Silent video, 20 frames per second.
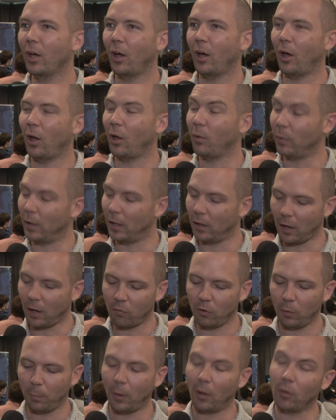Um, and
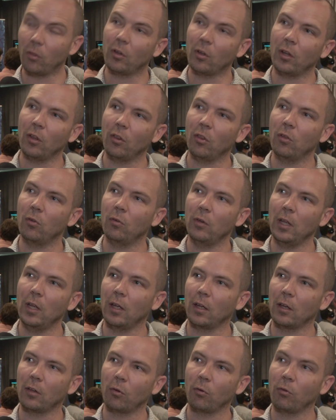every puzzle is
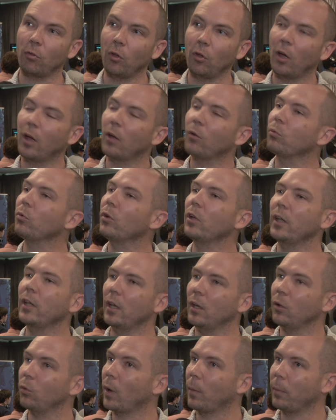unique, there's not really
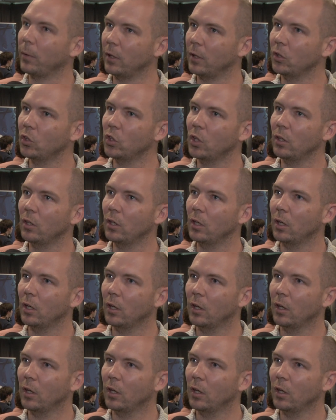any repetition.